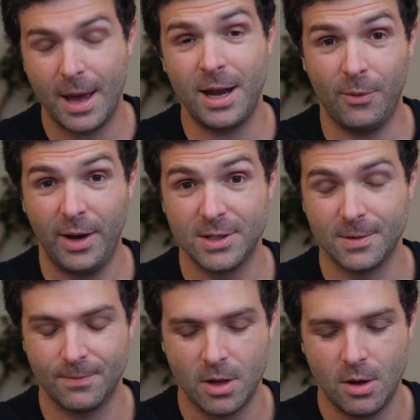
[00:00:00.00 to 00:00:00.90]

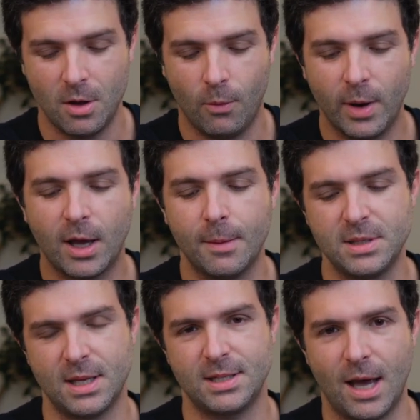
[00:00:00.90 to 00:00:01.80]
Anyways, when it
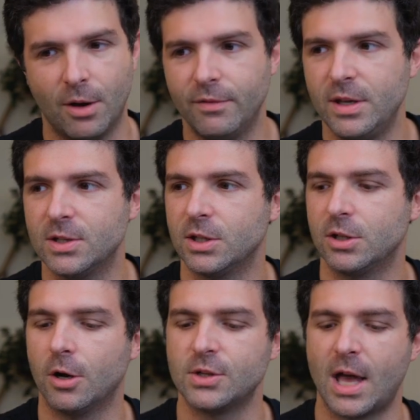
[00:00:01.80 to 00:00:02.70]
comes to the sound of these
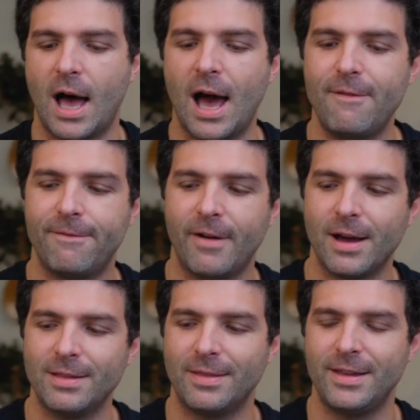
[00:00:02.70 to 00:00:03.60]
guitars, I
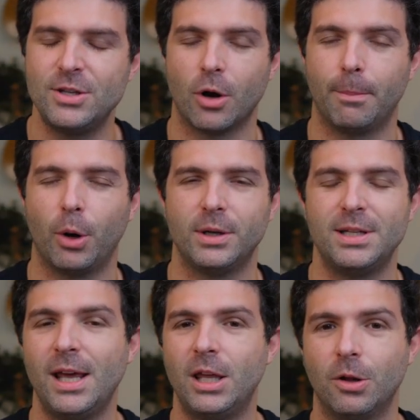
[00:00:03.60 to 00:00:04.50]
find that these are
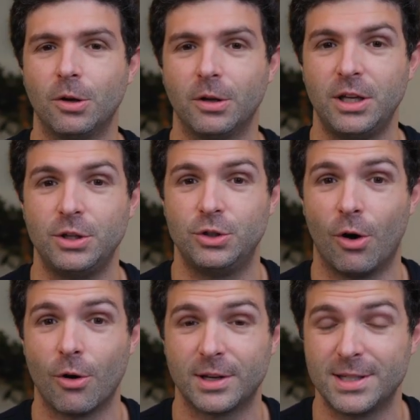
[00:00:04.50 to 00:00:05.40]
particularly
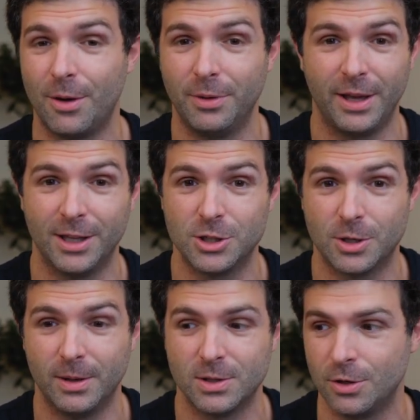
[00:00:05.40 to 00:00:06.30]
dark sounding
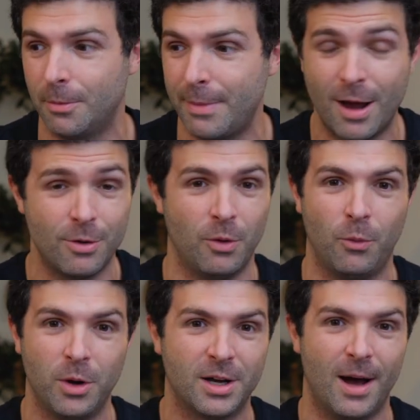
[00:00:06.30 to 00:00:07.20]
instruments. No matter the
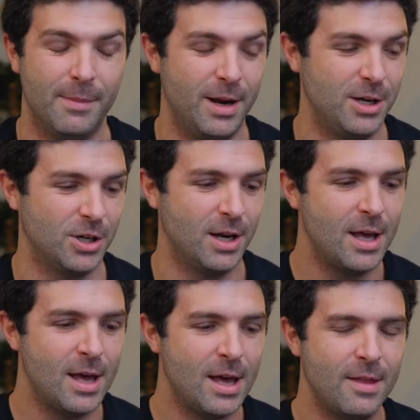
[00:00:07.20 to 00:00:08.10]
wood combination,
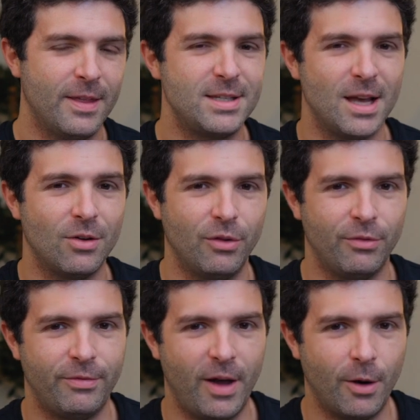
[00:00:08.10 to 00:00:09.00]
they sound
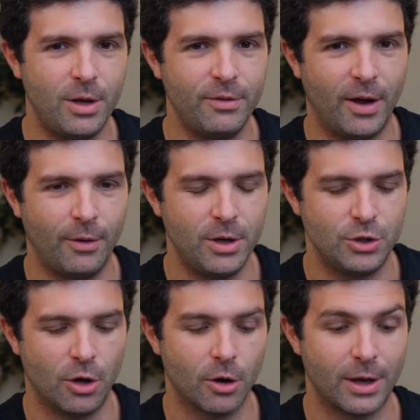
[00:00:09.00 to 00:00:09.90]
very, very
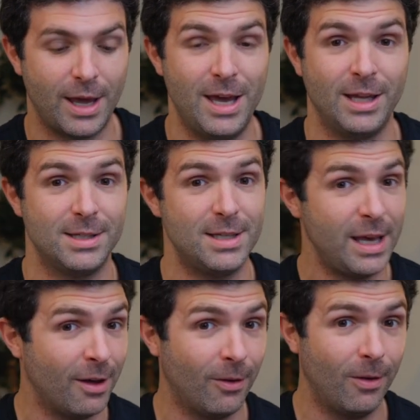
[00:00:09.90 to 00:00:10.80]
dark
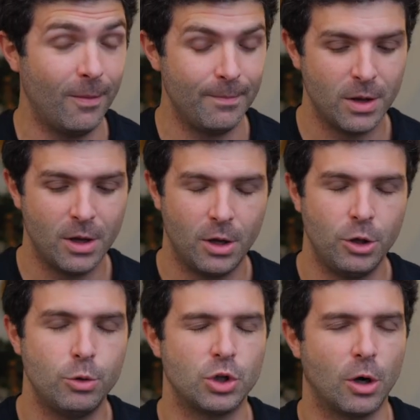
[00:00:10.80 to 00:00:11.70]
until
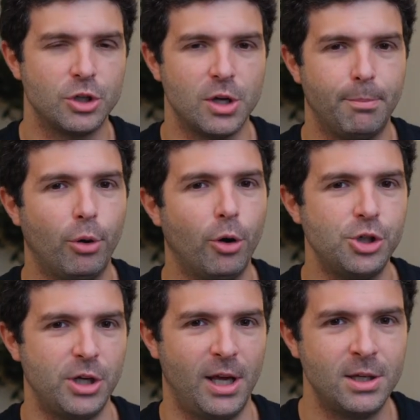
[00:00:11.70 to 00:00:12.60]
you start to
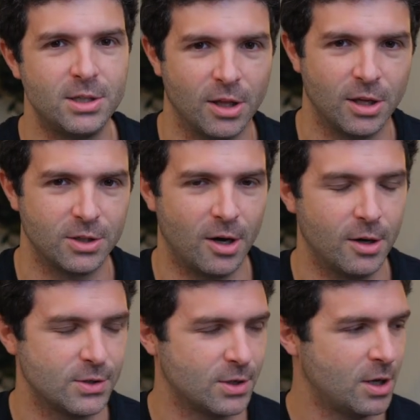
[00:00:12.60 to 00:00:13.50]
push into the
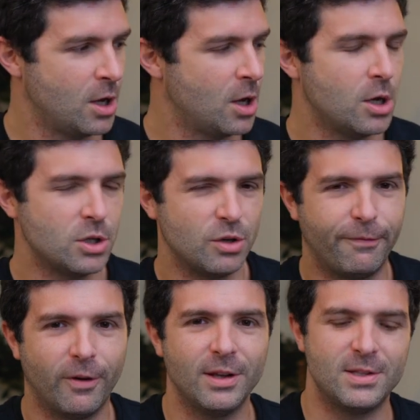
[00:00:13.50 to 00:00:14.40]
guitars. So
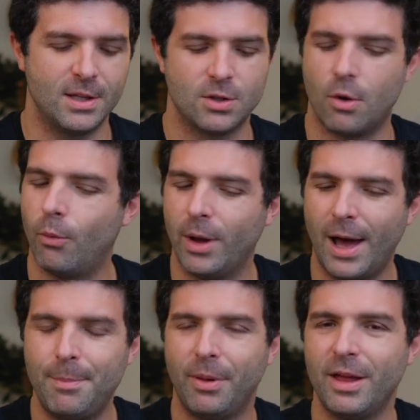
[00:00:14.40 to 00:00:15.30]
for instance, when
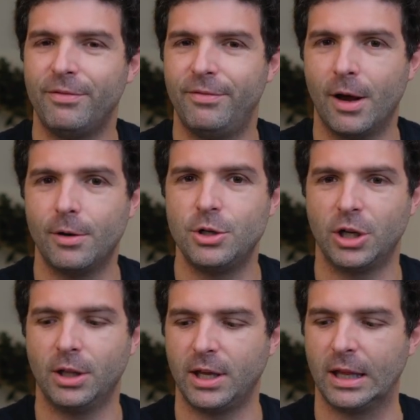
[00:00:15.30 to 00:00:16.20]
I play very
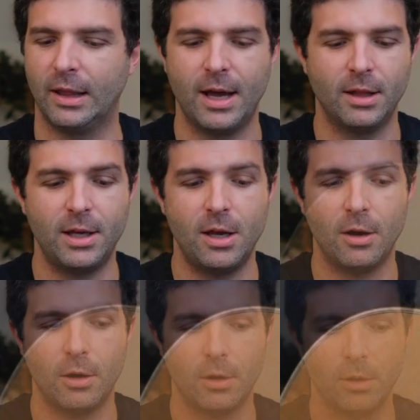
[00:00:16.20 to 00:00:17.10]
gently and lightly here,